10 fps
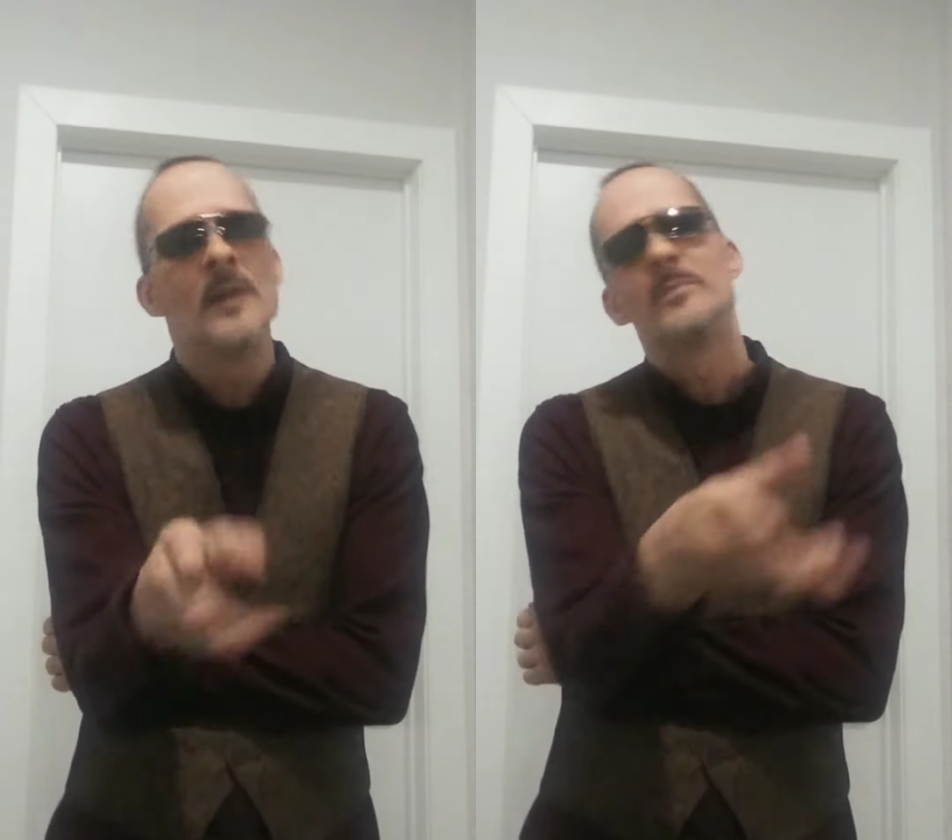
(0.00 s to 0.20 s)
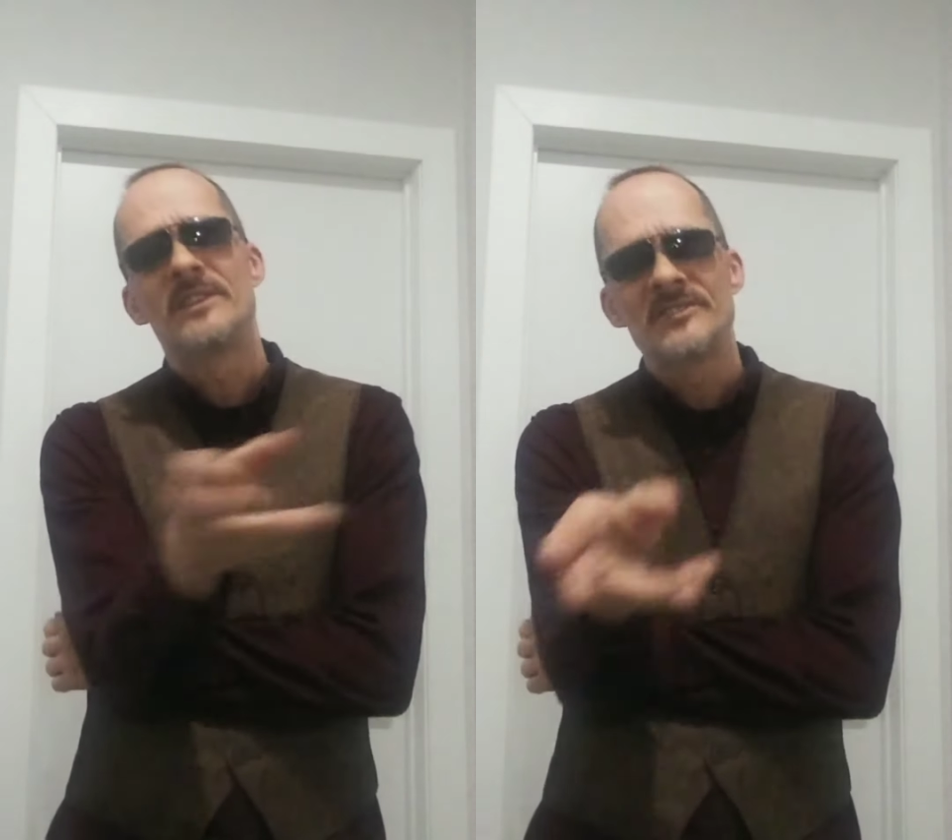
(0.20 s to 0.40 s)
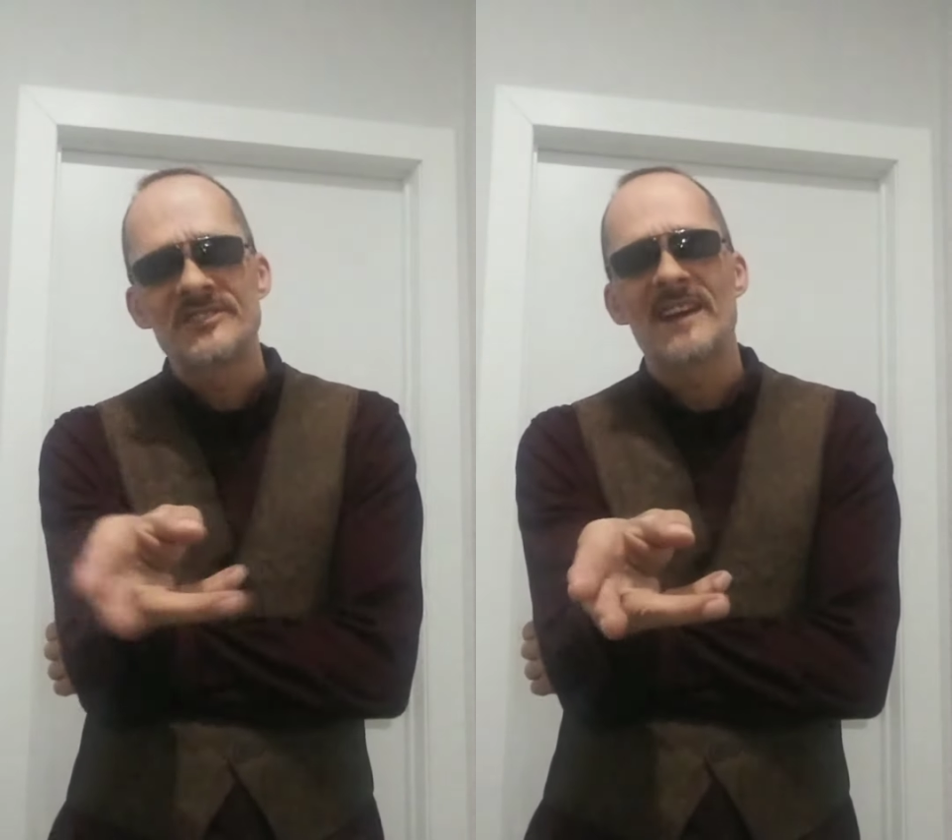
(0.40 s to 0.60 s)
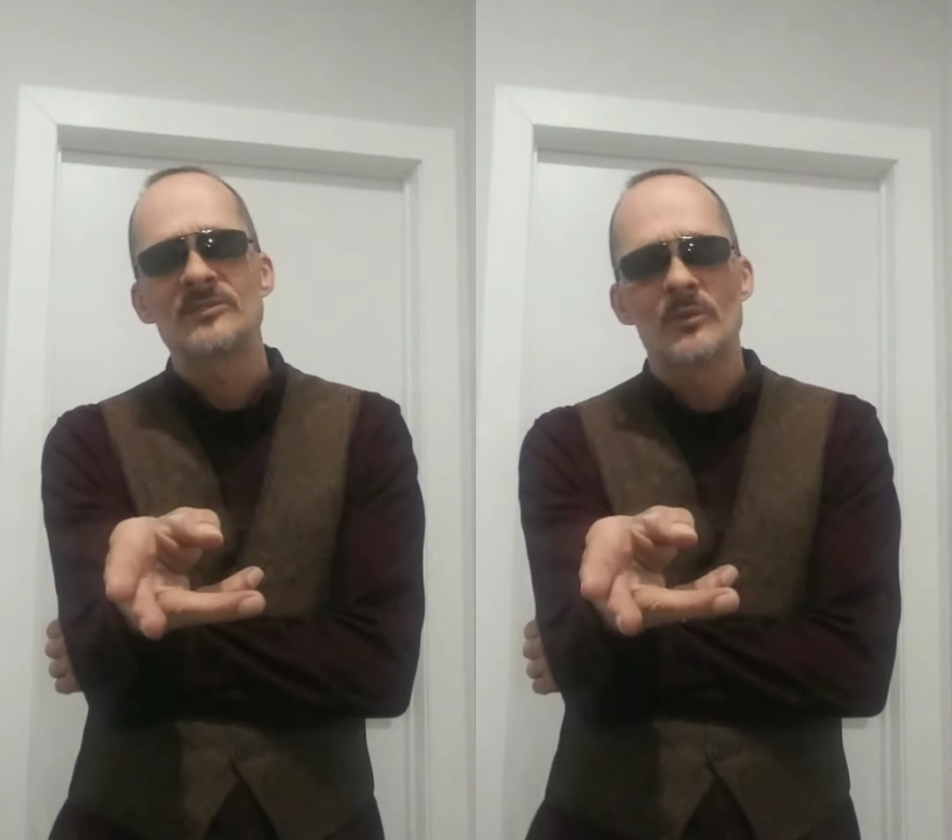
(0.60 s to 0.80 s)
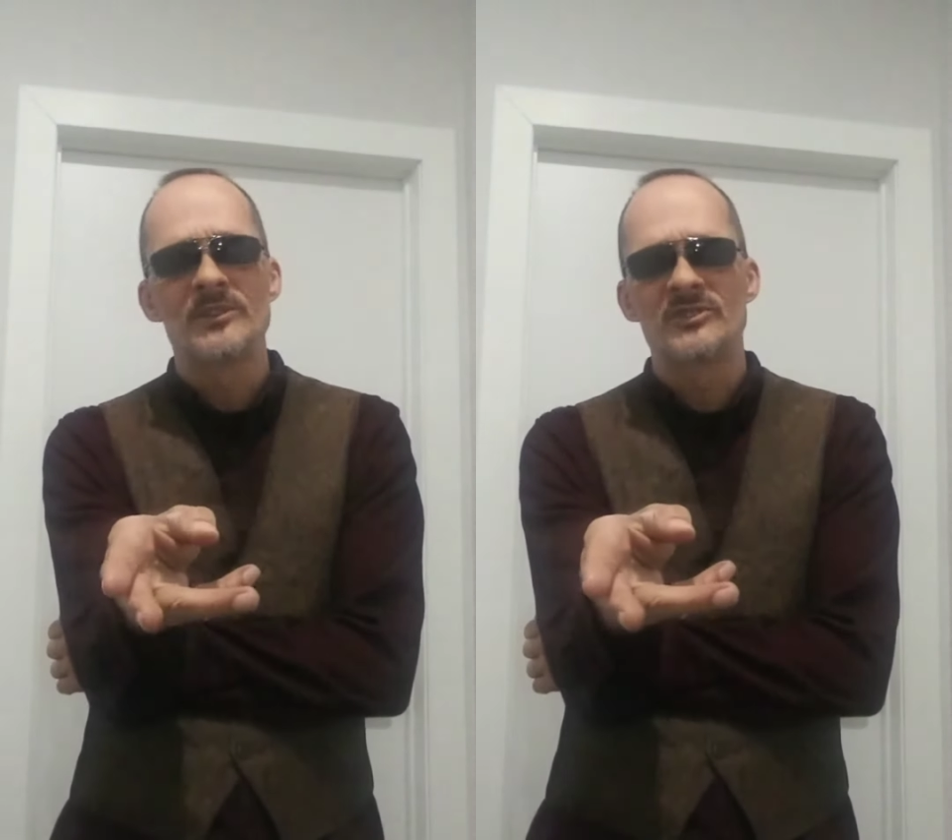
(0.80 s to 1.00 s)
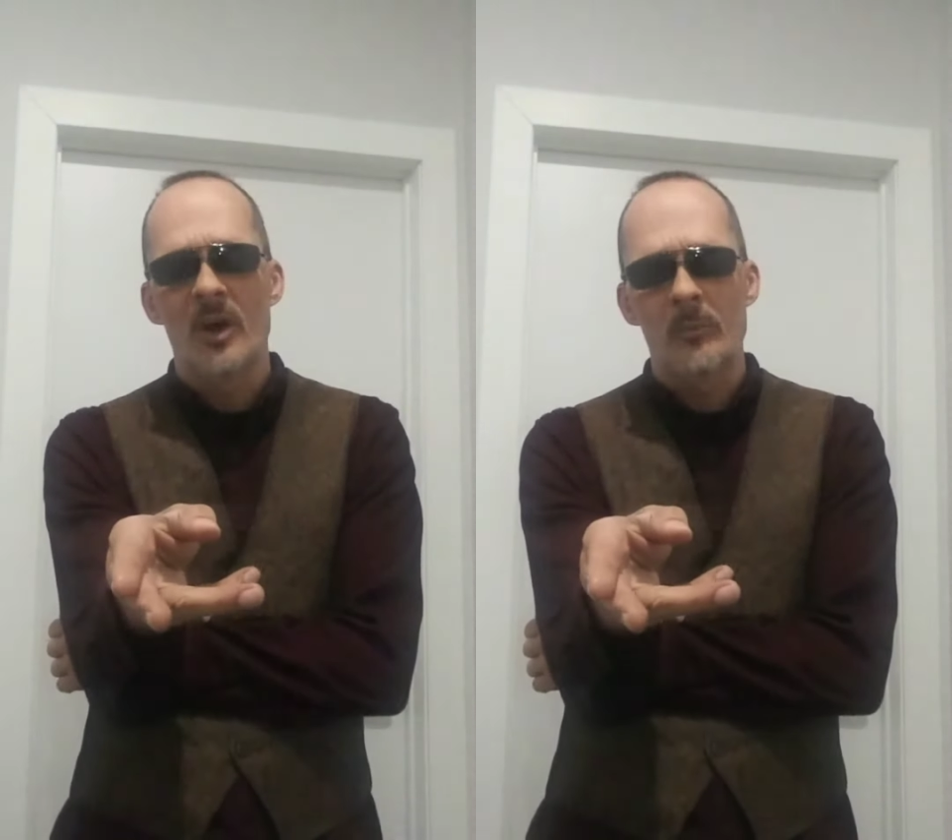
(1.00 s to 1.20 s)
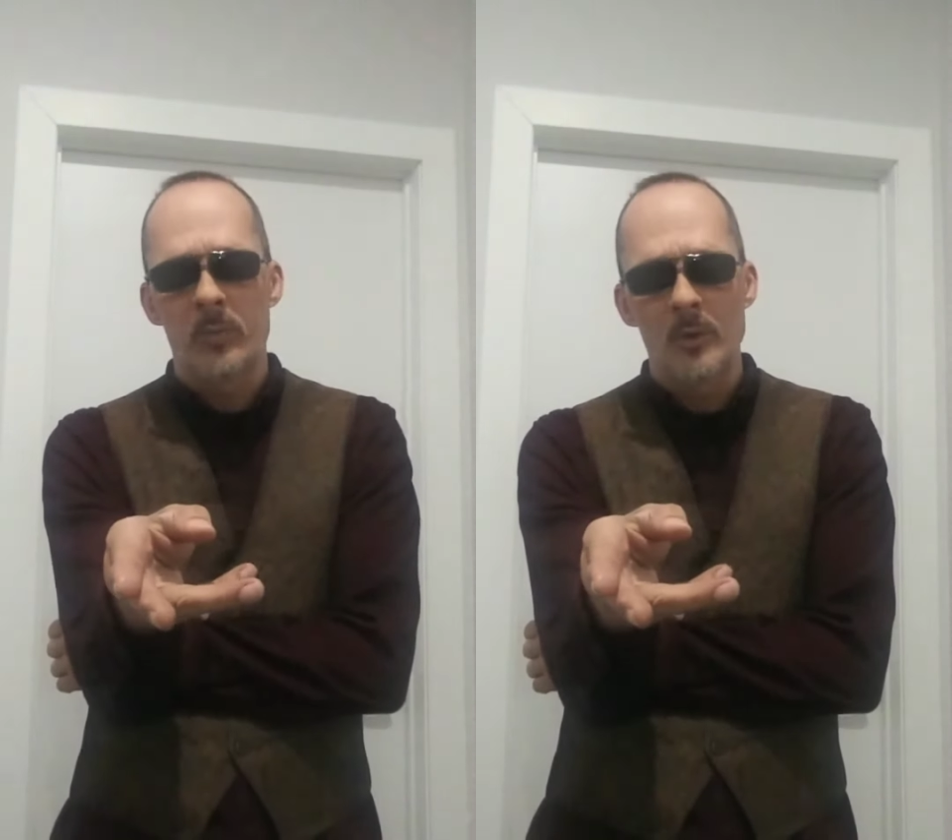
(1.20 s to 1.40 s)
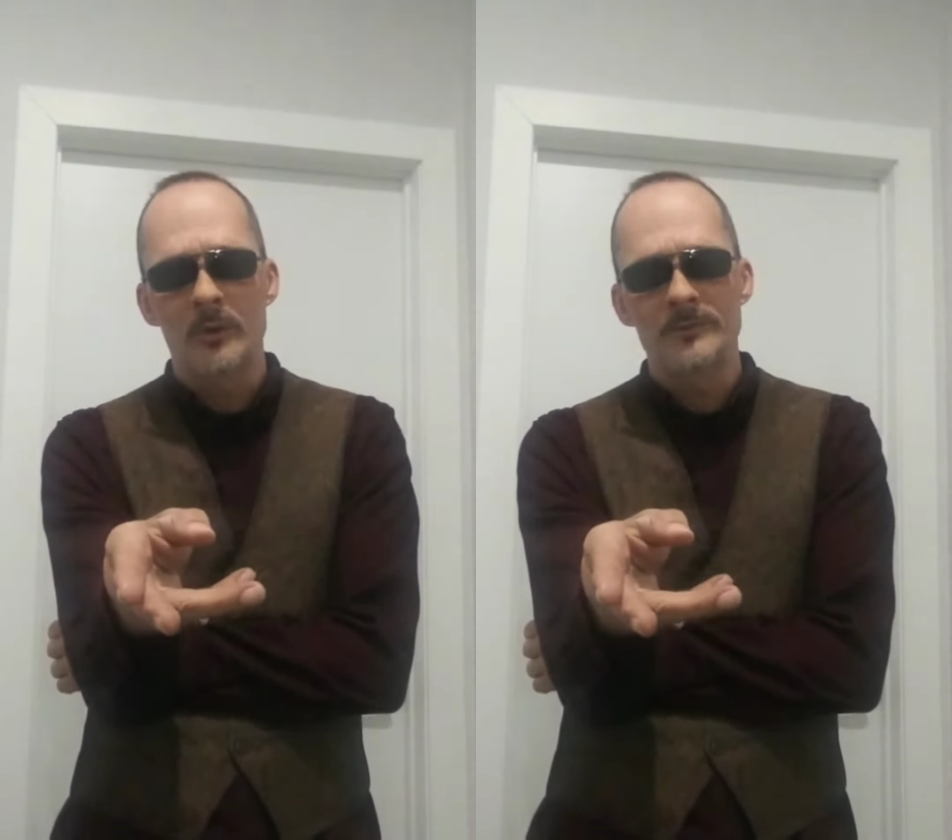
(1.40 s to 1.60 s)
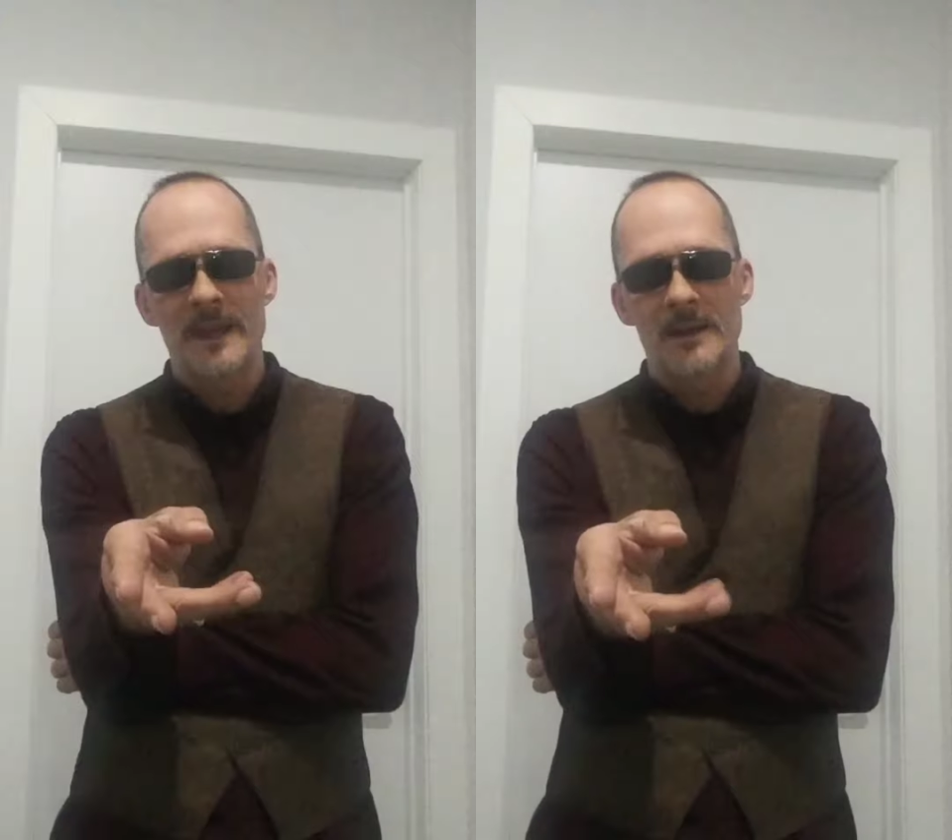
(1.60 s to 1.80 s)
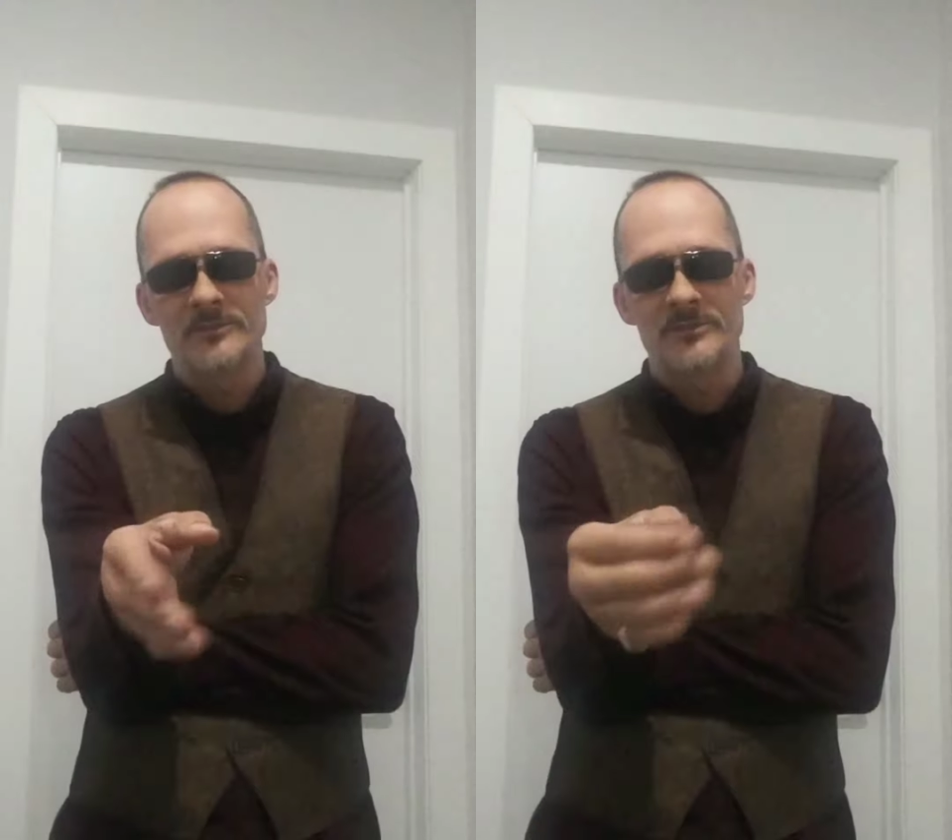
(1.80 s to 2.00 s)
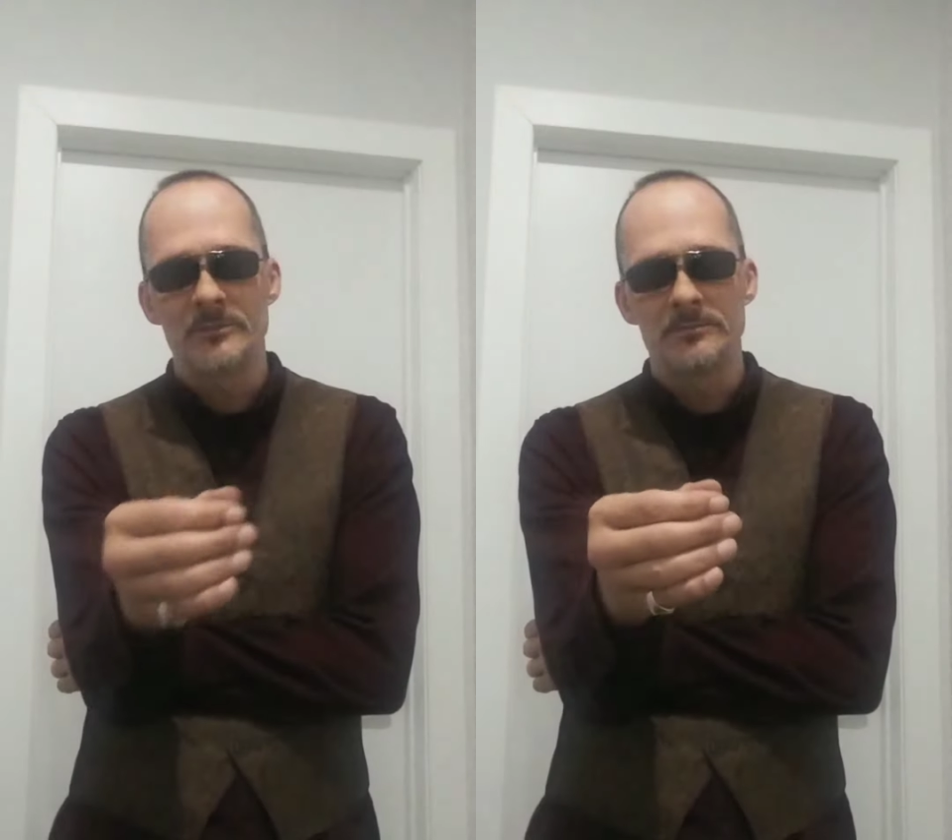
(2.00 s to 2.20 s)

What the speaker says: Because that's what it's all boiled down to.